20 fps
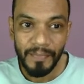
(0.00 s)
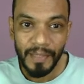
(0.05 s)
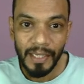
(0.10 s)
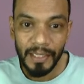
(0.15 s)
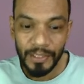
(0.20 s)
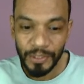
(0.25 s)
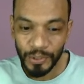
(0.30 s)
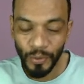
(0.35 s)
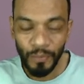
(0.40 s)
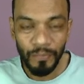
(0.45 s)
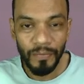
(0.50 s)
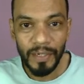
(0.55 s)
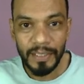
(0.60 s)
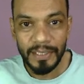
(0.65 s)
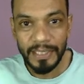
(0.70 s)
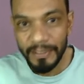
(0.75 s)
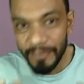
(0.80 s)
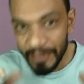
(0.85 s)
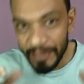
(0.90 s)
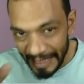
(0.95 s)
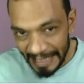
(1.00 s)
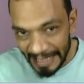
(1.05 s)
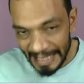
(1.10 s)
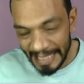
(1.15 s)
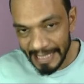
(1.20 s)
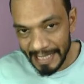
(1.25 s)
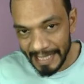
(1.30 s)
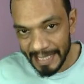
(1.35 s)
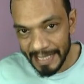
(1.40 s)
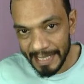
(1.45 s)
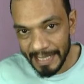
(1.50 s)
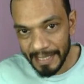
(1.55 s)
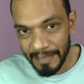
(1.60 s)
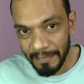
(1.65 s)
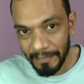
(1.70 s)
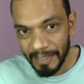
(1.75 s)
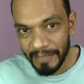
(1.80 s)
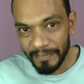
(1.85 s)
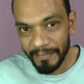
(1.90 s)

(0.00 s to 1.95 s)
so far she was innocent, but